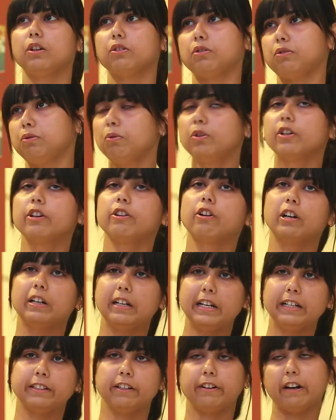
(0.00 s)
sooner or
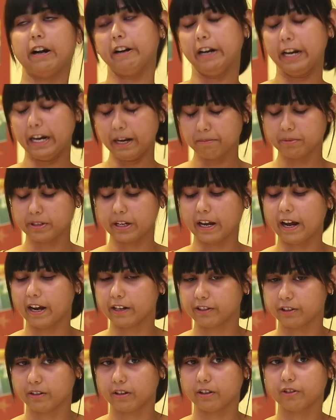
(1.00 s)
later are aimed
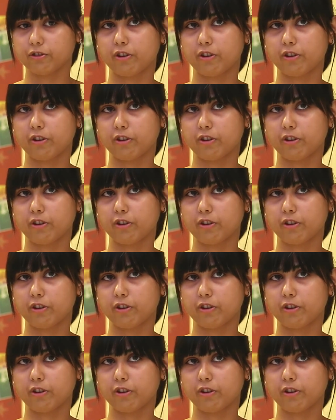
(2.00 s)
at